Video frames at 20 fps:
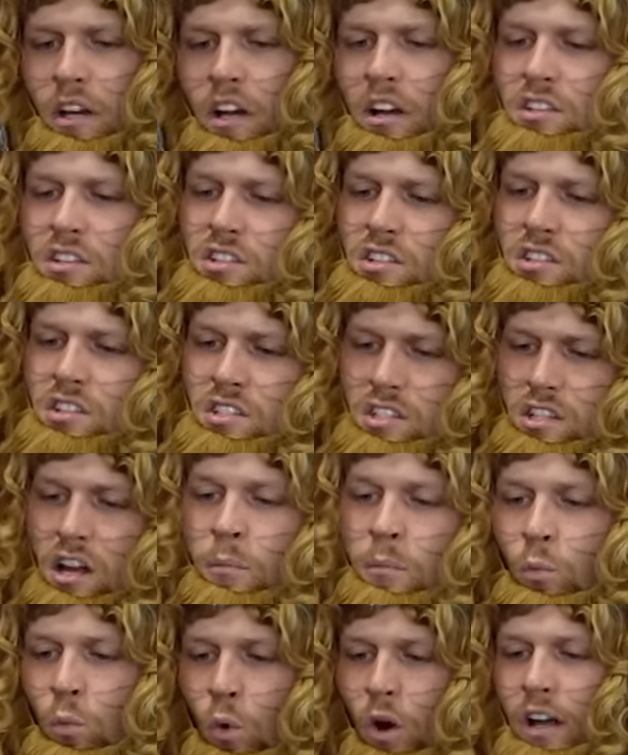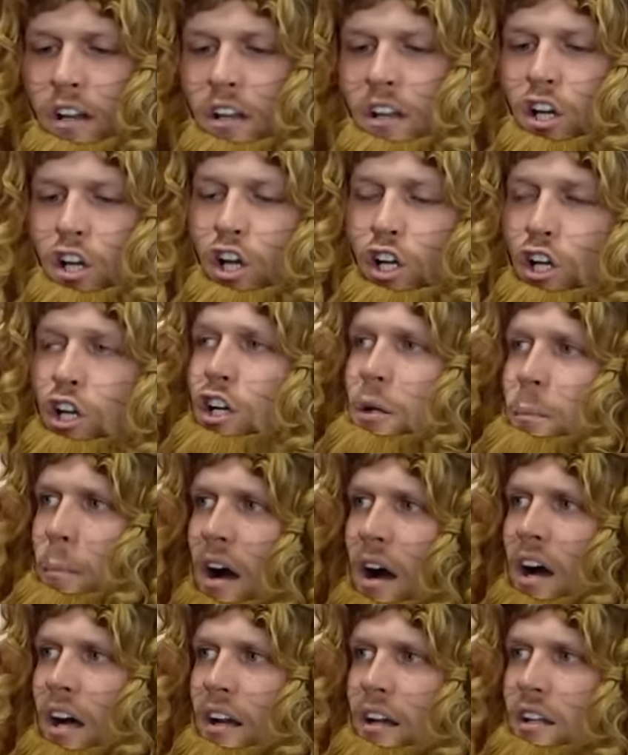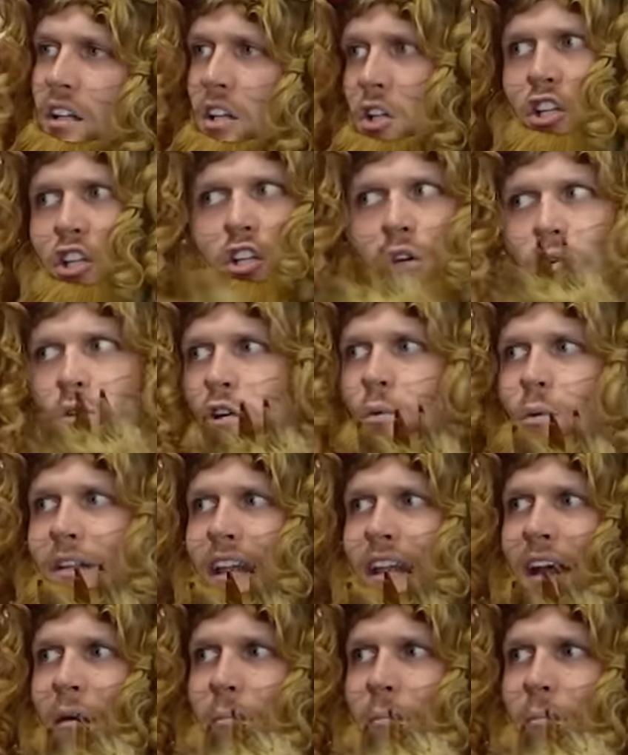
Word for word: a somewhat good bond. Don't know what that